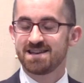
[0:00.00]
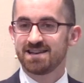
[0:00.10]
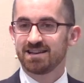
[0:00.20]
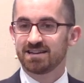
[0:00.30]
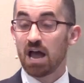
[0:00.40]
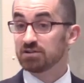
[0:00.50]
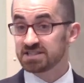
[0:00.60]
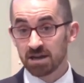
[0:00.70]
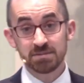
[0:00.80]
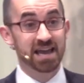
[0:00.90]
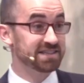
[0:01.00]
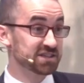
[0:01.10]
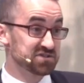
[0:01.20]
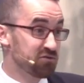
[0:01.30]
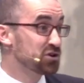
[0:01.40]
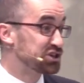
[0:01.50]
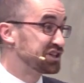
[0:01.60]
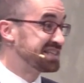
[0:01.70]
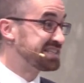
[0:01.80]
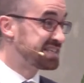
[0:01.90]
Now, in some cases,
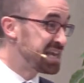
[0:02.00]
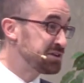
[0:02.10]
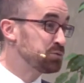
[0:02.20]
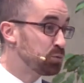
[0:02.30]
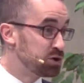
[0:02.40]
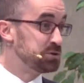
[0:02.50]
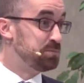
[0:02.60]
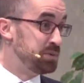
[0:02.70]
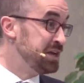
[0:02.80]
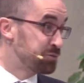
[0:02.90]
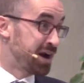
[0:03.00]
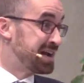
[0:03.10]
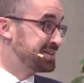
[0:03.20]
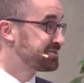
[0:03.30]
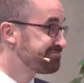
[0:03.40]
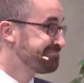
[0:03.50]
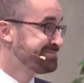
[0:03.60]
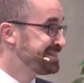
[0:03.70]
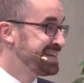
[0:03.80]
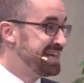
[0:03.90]
unfortunately, Satan would be right.
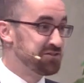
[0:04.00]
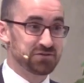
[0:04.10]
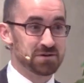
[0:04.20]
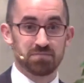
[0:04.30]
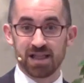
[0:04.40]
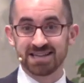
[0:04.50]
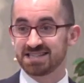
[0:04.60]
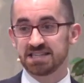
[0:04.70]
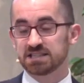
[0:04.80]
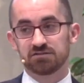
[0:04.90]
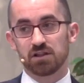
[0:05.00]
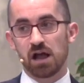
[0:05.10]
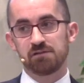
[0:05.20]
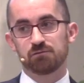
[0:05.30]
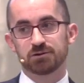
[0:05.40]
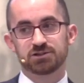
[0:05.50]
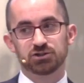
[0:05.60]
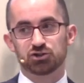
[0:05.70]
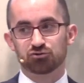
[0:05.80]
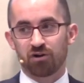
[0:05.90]
If the blessings of life were to
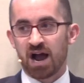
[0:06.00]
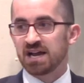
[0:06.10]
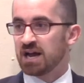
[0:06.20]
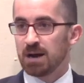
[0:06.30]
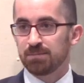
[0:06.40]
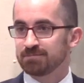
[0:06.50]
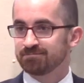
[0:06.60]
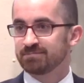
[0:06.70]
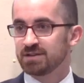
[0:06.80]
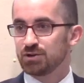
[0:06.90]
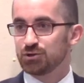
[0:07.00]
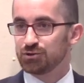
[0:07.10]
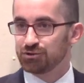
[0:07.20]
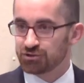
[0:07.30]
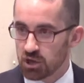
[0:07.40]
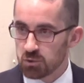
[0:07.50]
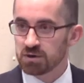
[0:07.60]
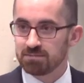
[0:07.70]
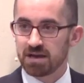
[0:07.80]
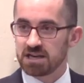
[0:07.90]
dry up, so
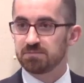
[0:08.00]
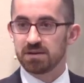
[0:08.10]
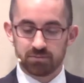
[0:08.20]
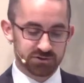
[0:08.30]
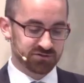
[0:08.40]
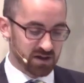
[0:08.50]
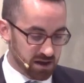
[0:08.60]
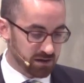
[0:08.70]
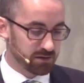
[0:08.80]
would many people's faith.